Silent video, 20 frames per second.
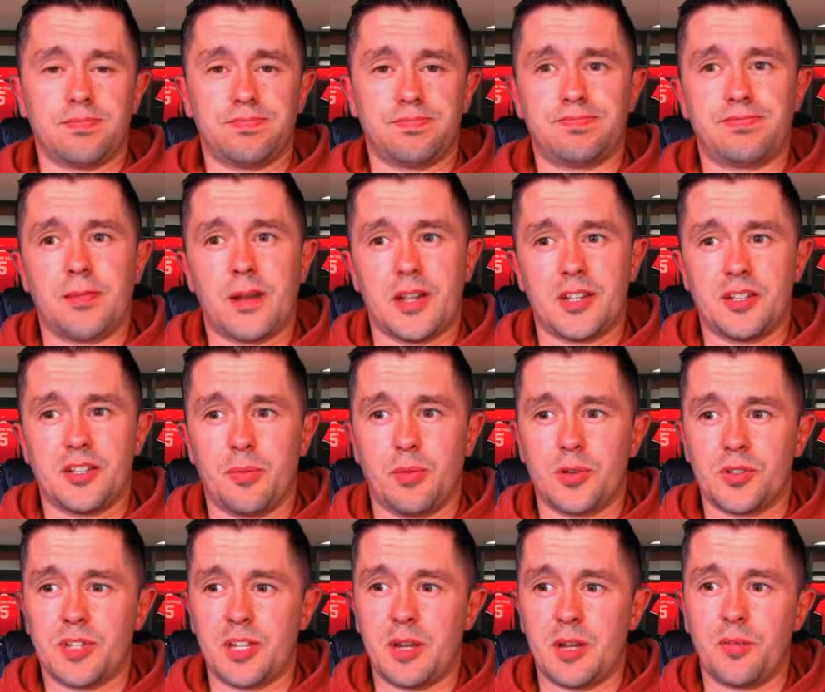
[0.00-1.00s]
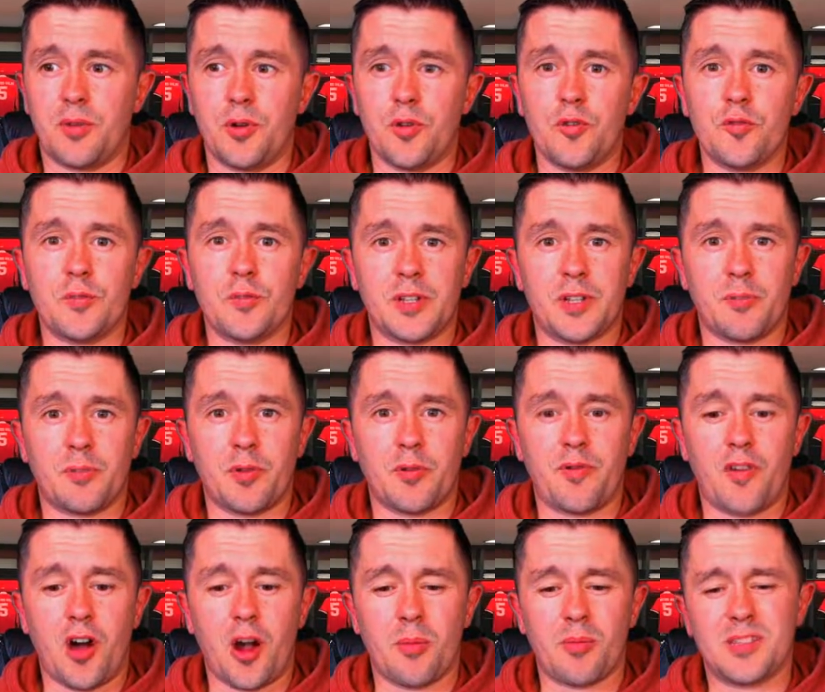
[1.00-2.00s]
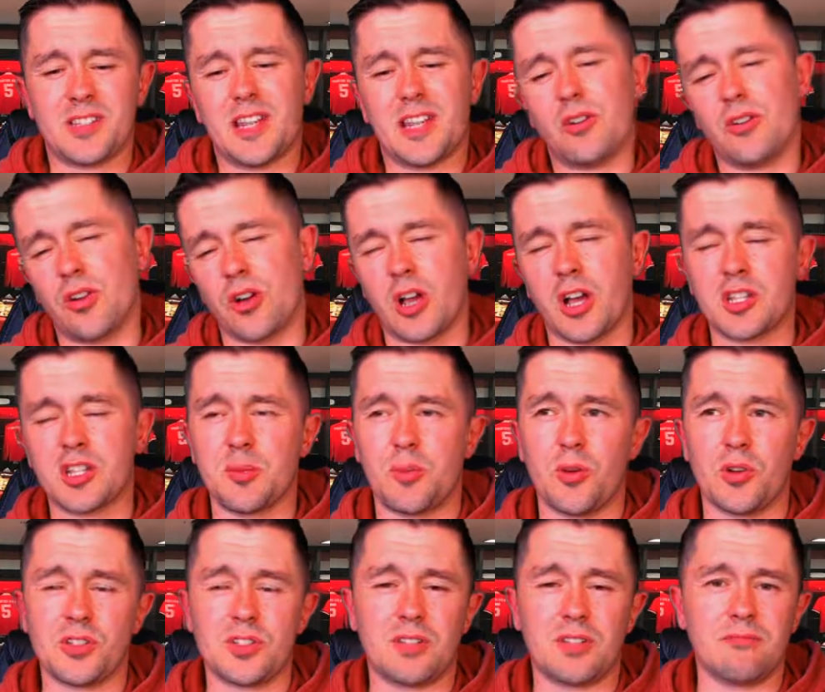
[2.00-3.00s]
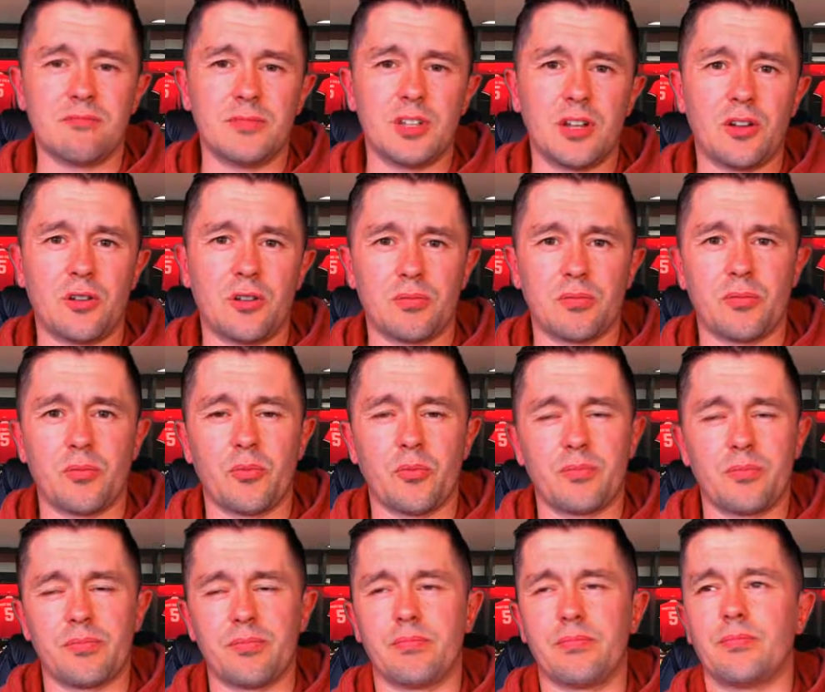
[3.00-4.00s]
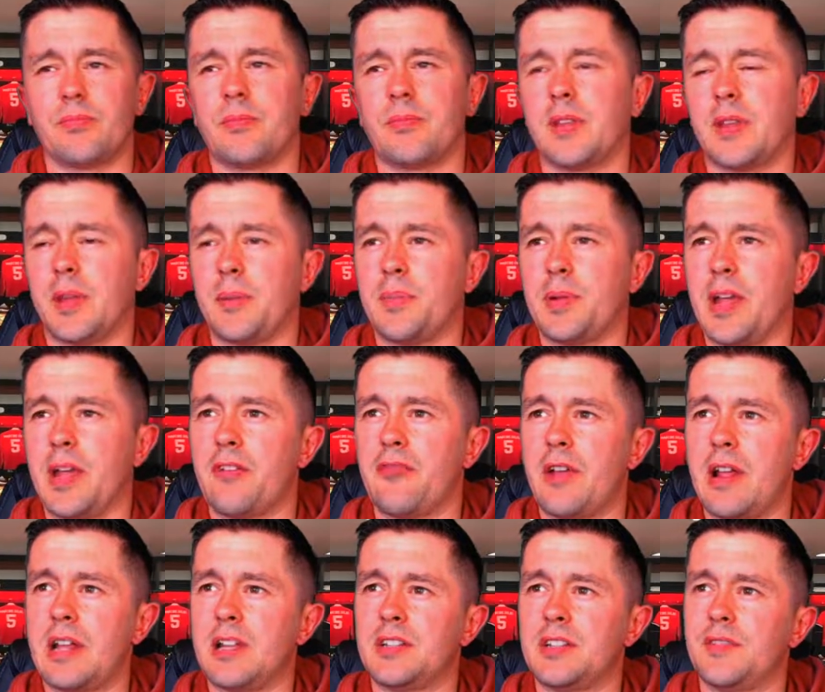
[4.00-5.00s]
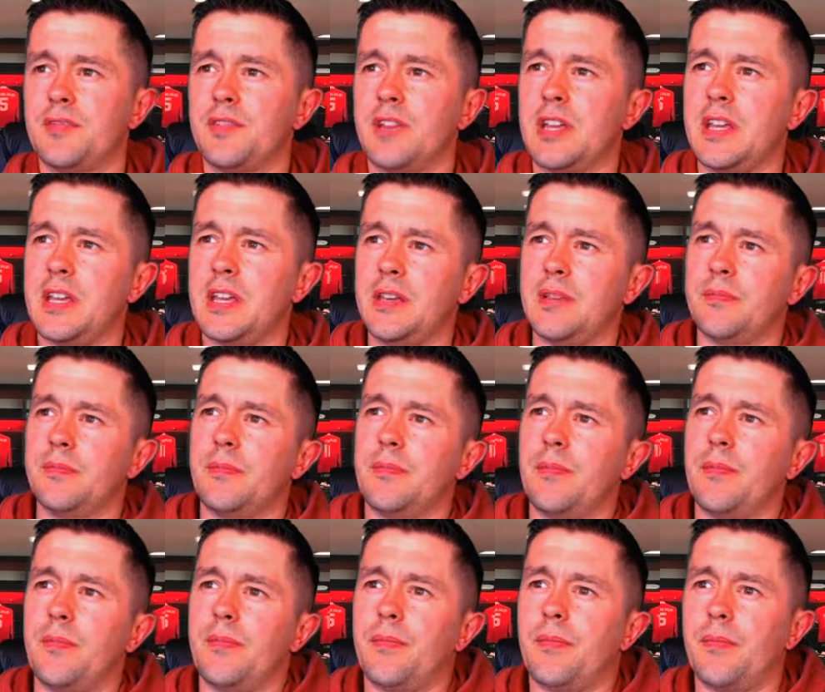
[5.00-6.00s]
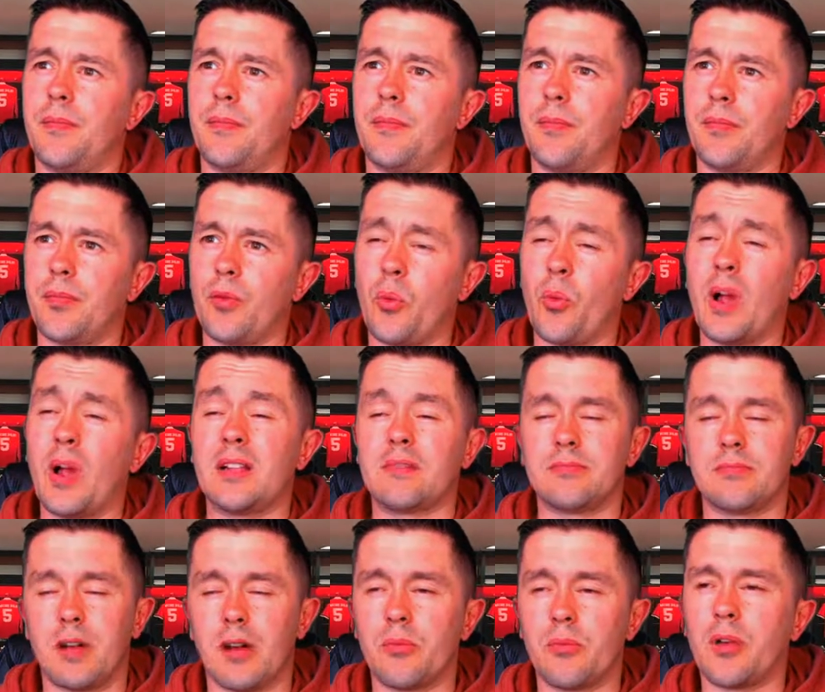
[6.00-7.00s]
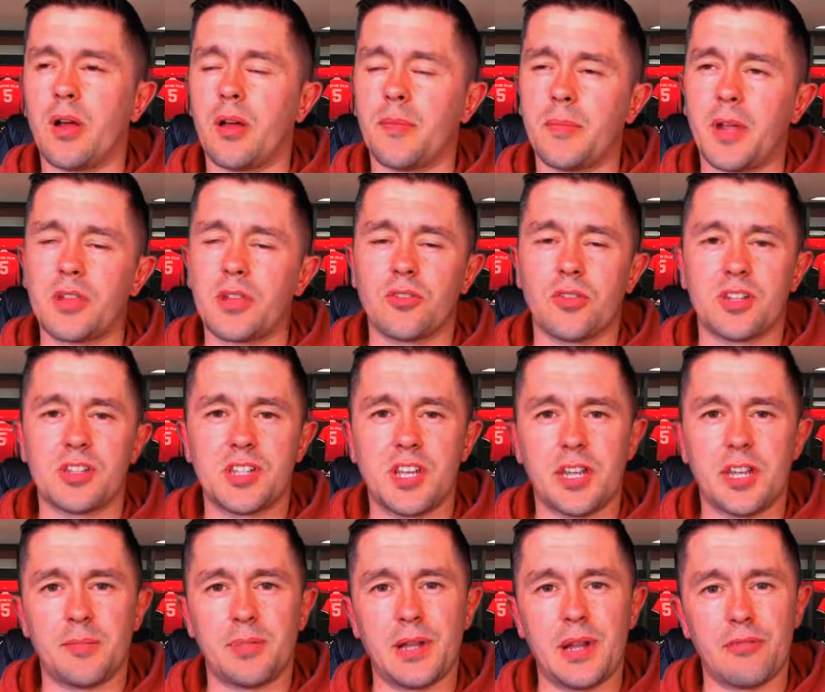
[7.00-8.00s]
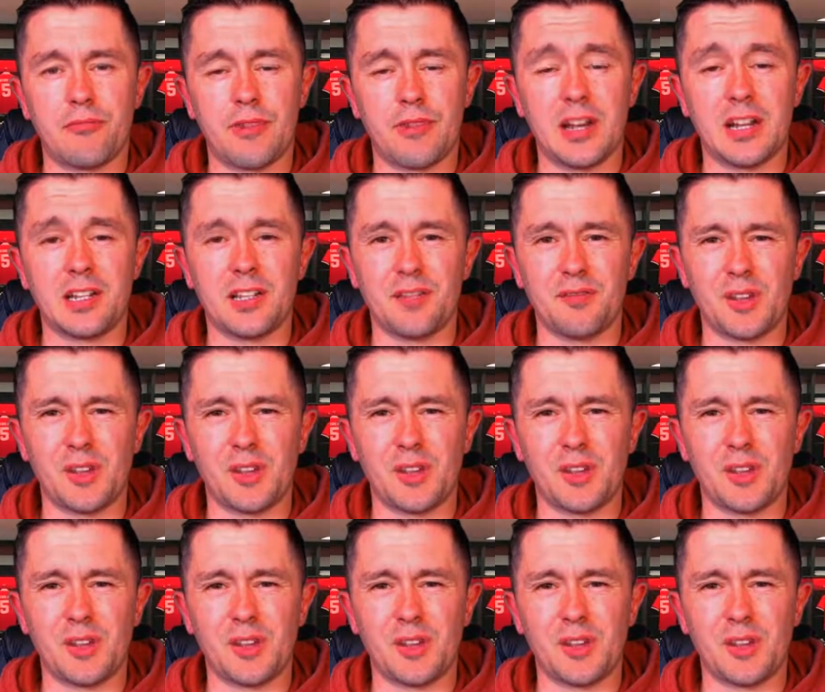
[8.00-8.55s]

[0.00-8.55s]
I suppose an improvement in performance. Now look, I suppose they played relatively well. I'm not going to say they played relatively